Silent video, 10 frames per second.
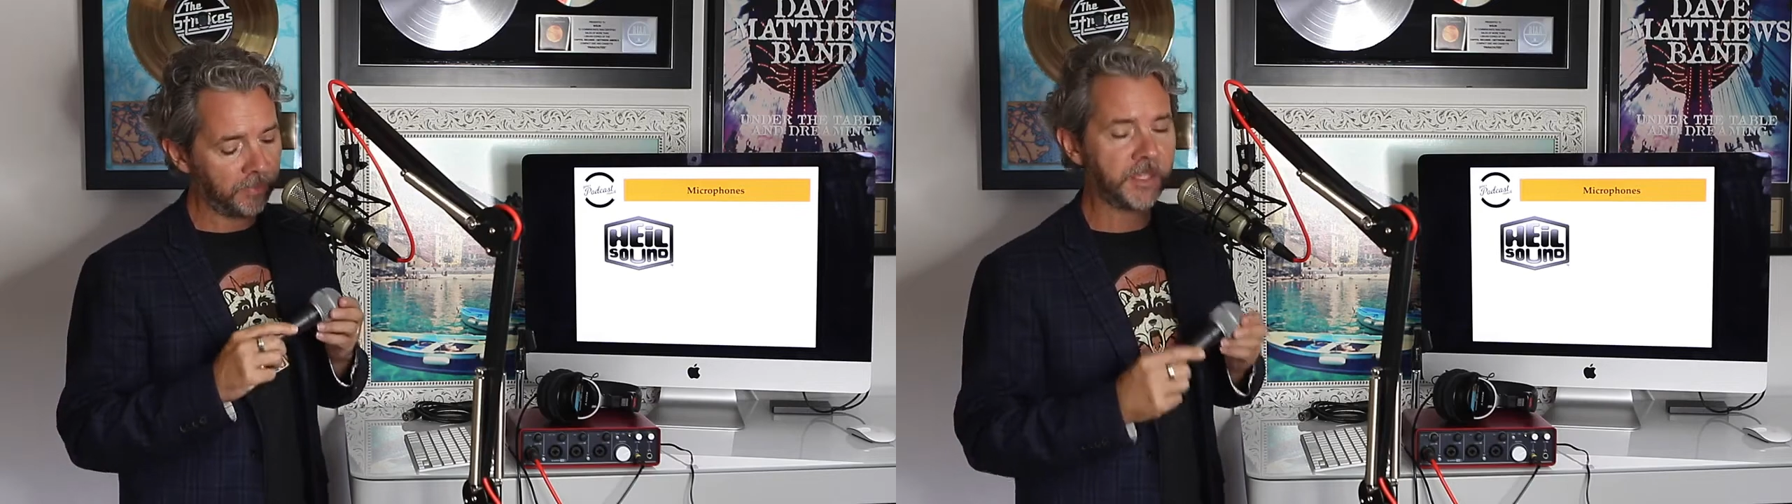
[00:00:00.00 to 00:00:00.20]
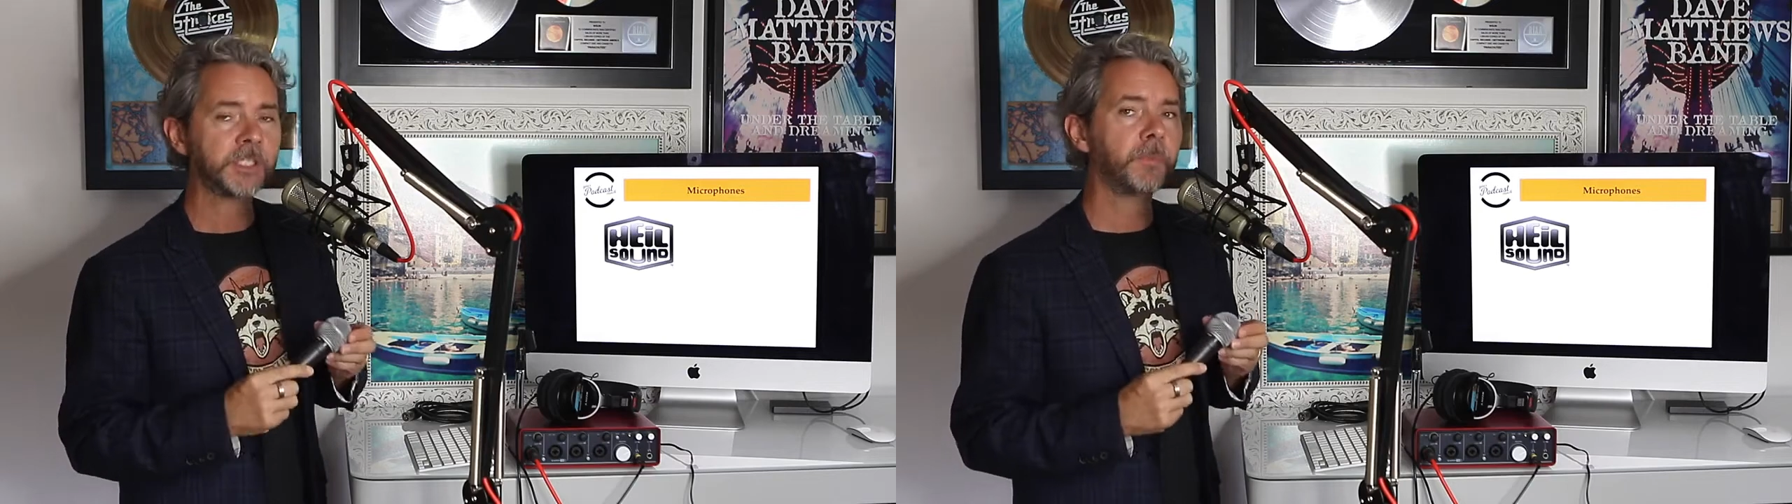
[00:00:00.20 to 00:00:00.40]

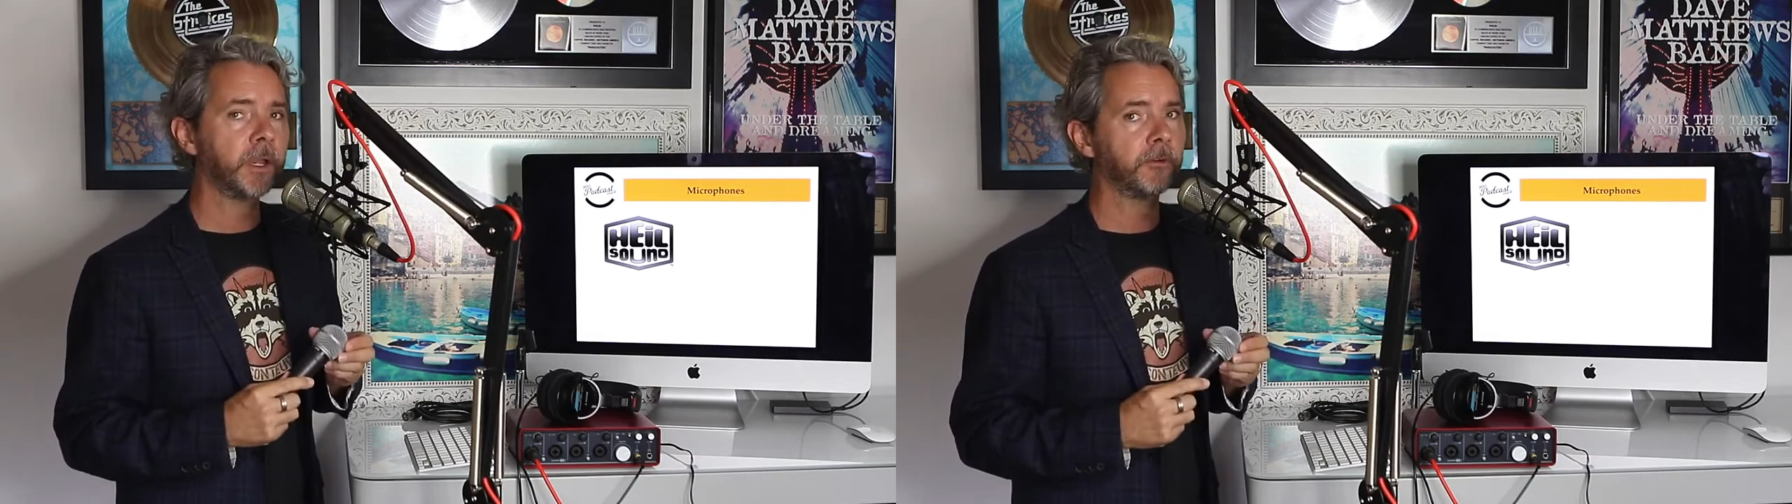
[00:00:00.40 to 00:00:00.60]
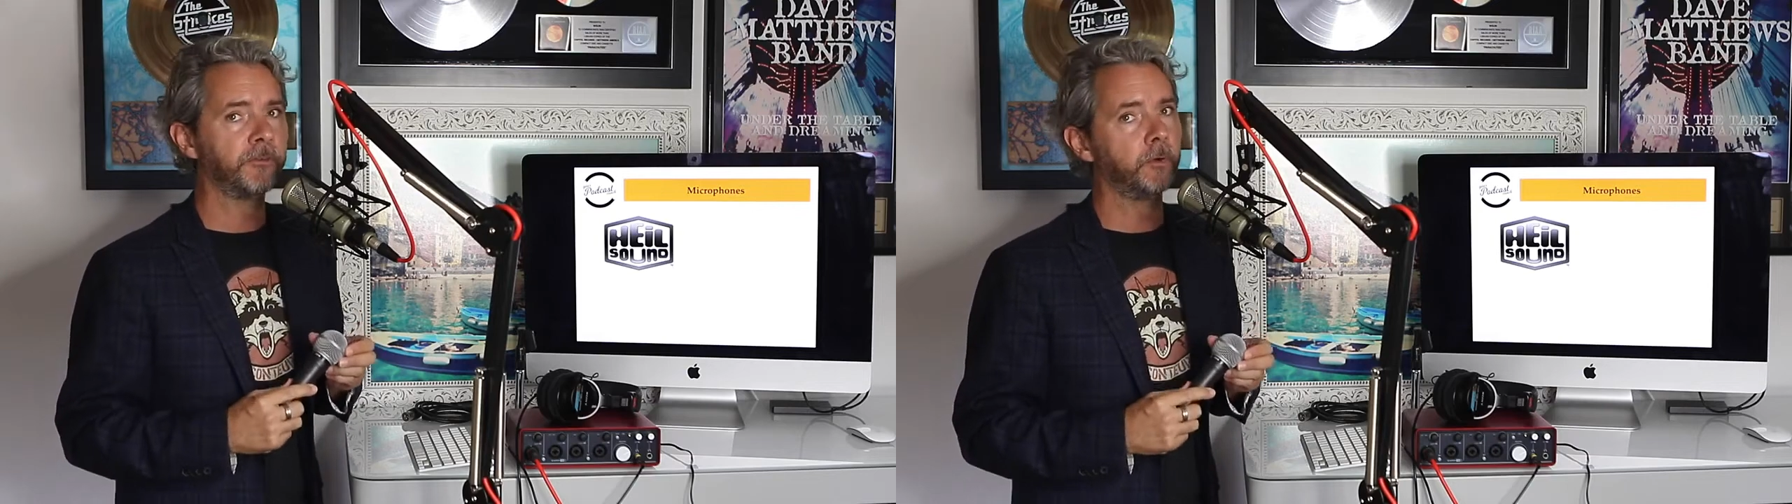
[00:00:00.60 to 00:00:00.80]
This
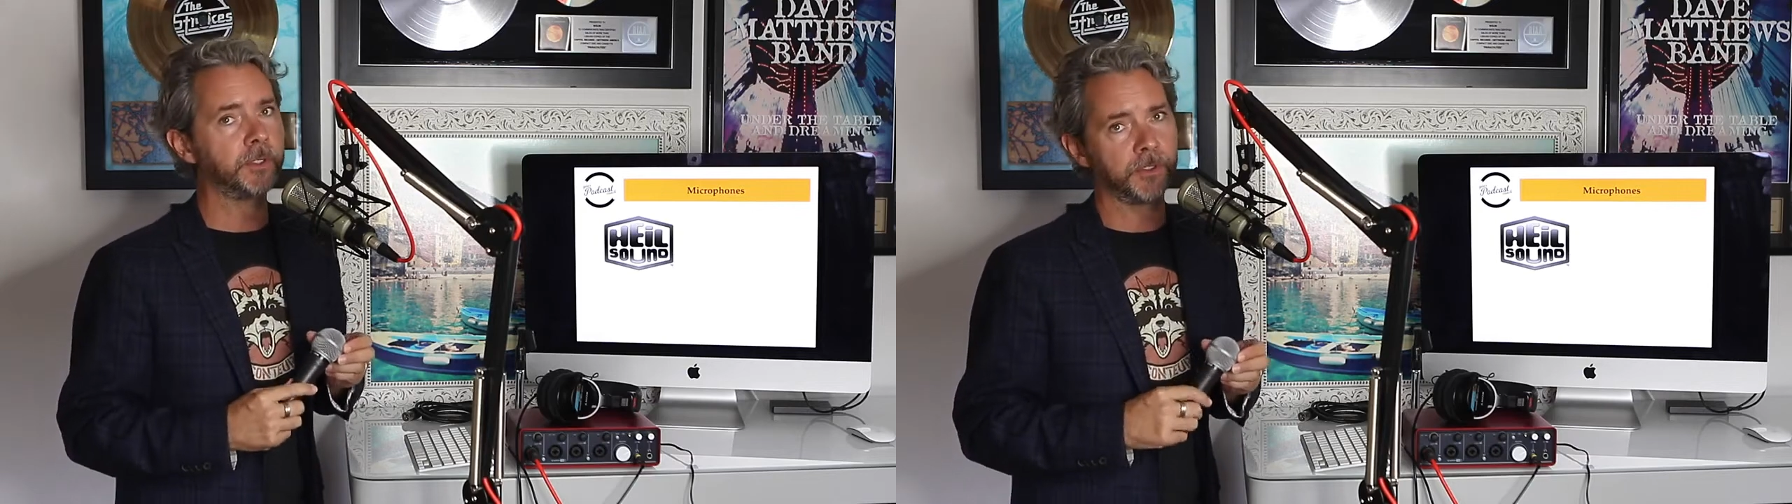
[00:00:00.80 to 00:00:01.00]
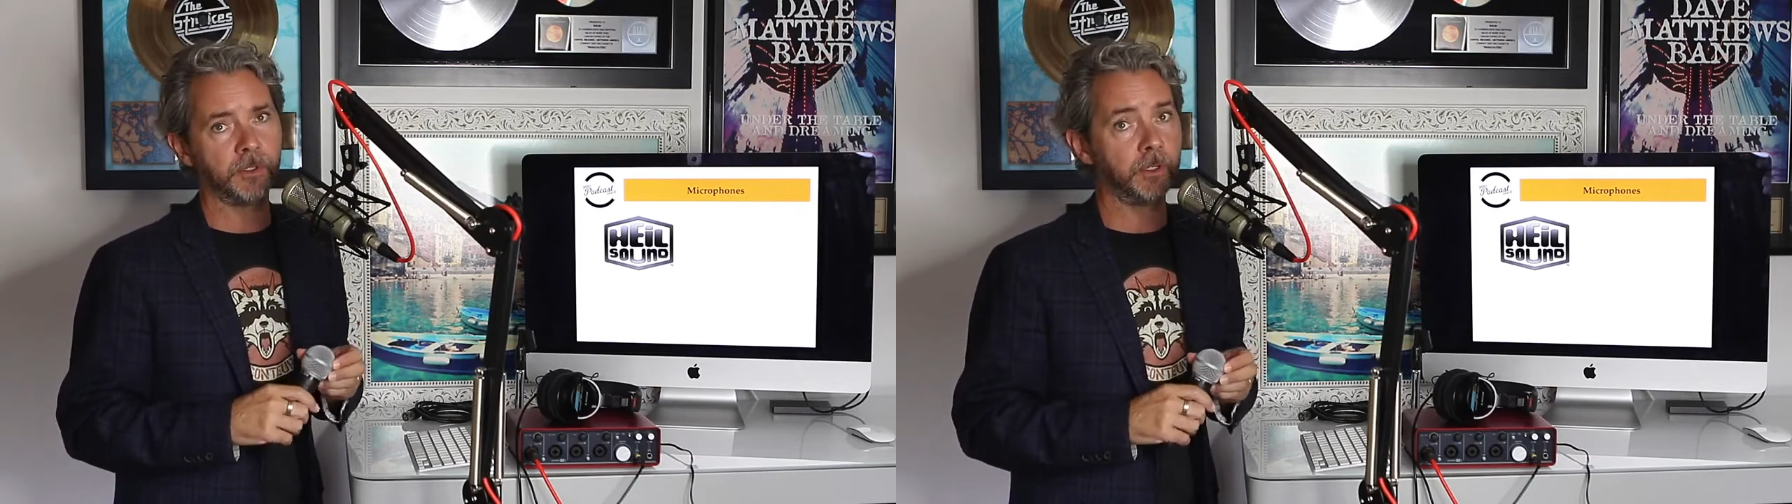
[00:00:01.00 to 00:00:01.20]

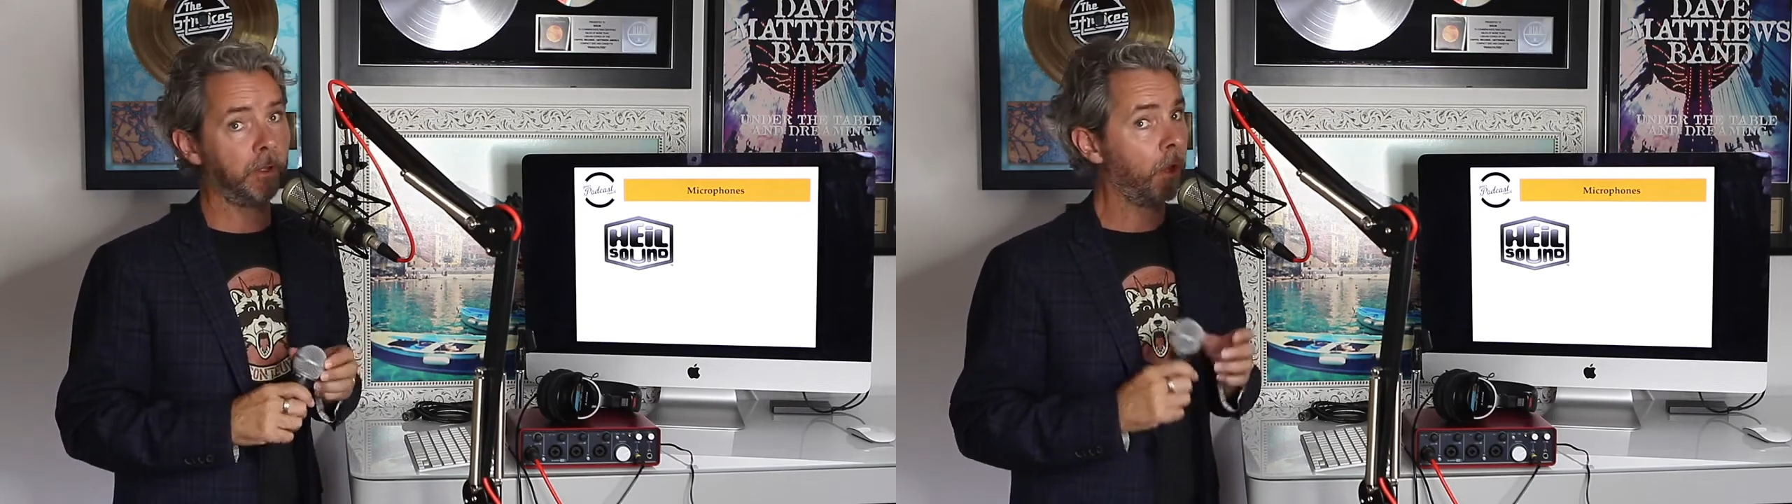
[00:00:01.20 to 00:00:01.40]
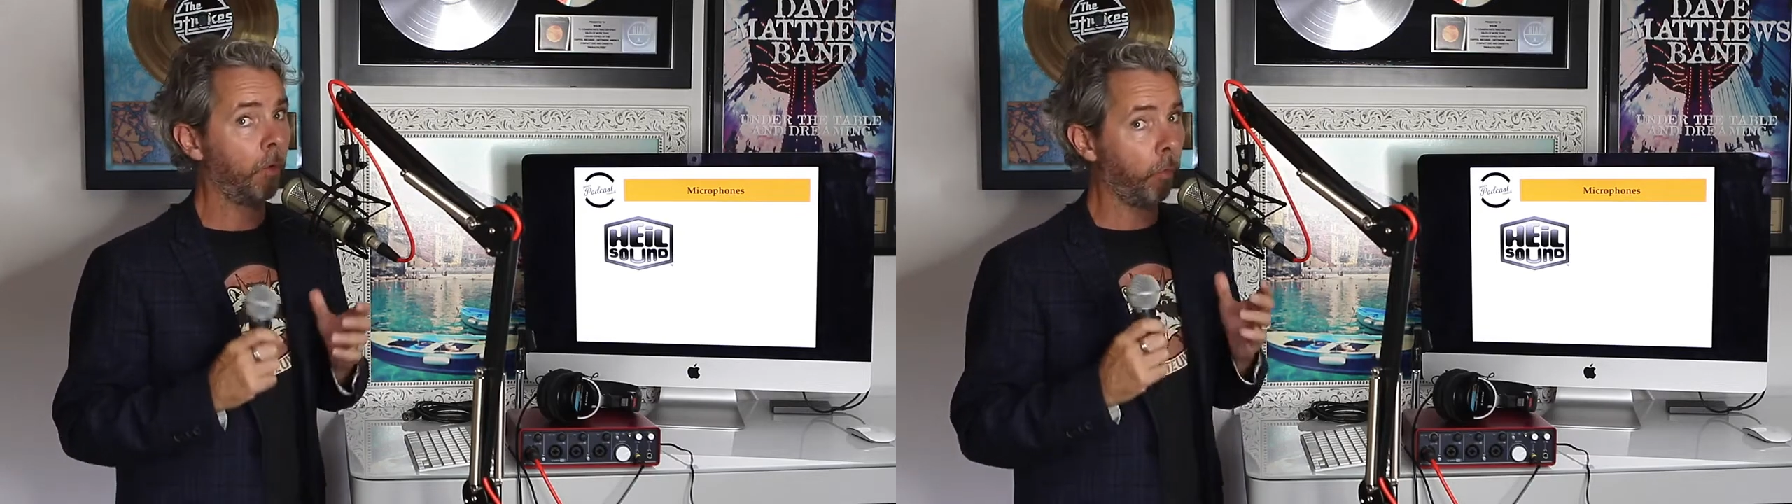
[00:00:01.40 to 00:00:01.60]
microphone is good